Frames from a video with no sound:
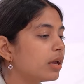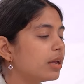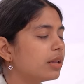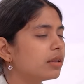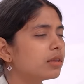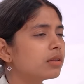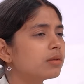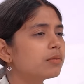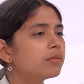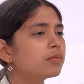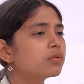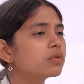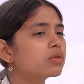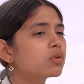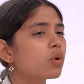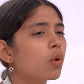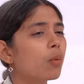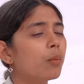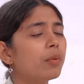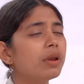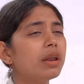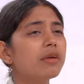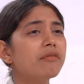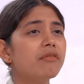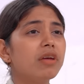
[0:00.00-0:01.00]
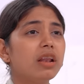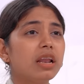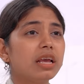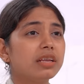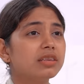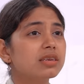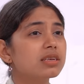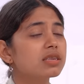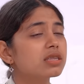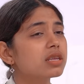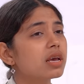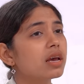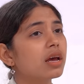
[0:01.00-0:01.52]
In so many
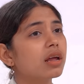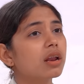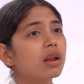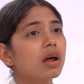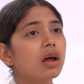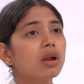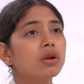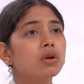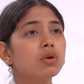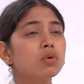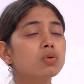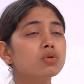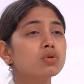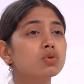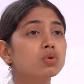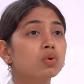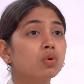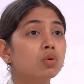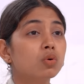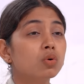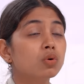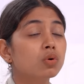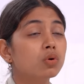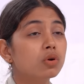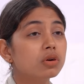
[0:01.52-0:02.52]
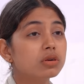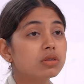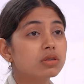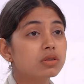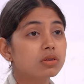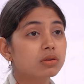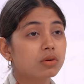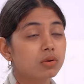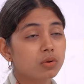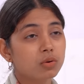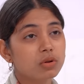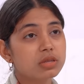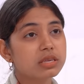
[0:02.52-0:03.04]
villages, there are no good
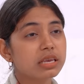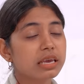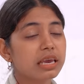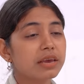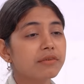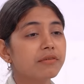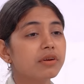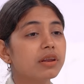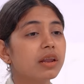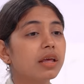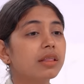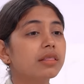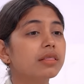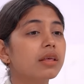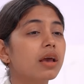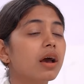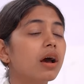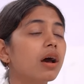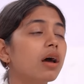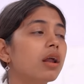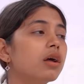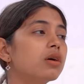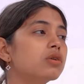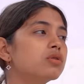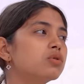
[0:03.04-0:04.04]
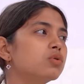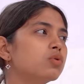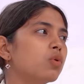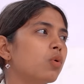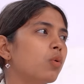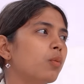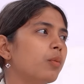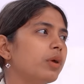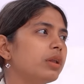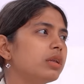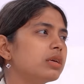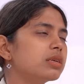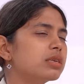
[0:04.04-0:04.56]
schools, even, and there are so
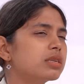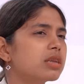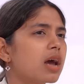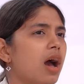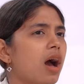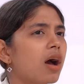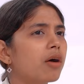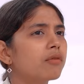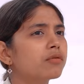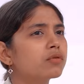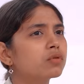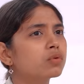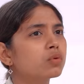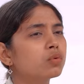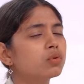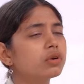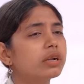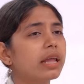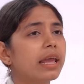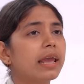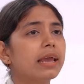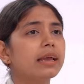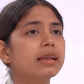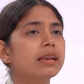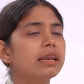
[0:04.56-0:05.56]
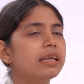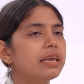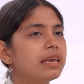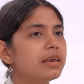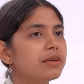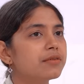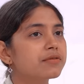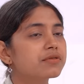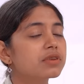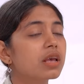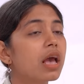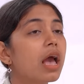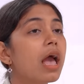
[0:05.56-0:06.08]
many staffs who take
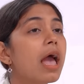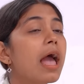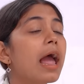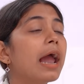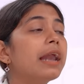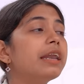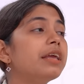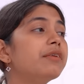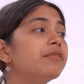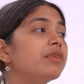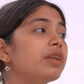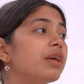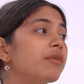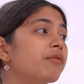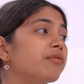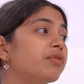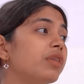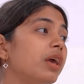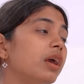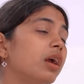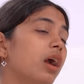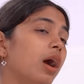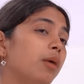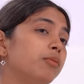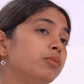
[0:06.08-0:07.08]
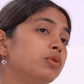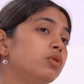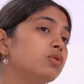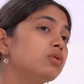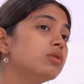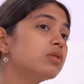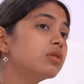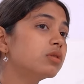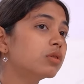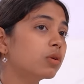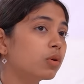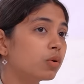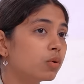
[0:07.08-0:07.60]
leaves. And even if they come to
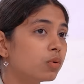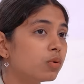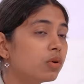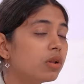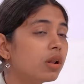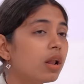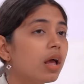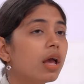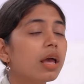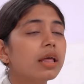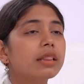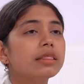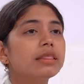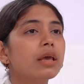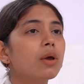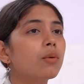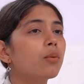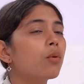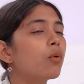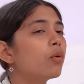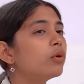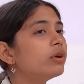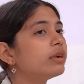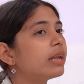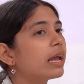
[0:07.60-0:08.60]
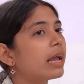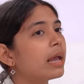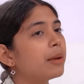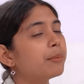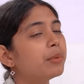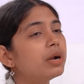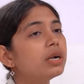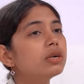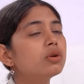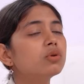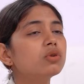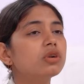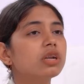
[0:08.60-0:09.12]
the school, they won't
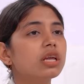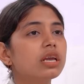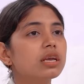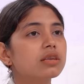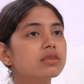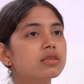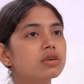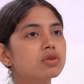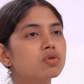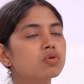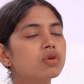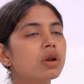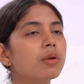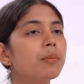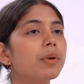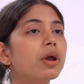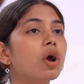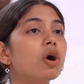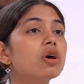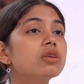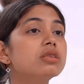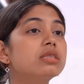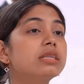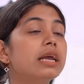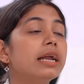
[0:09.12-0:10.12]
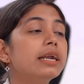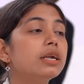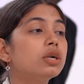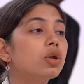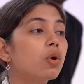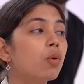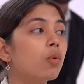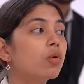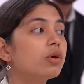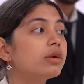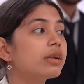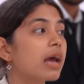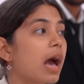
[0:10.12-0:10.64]
able to teach the student because they
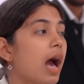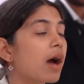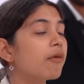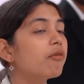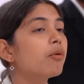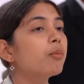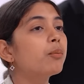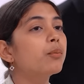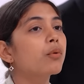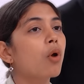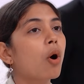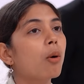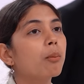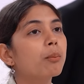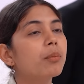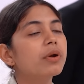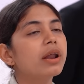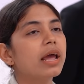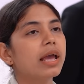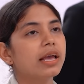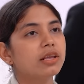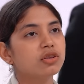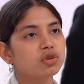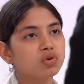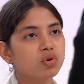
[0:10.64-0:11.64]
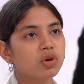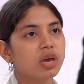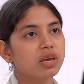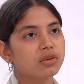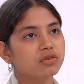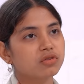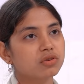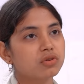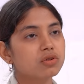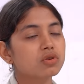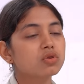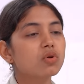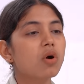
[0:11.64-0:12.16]
don't have a proper education.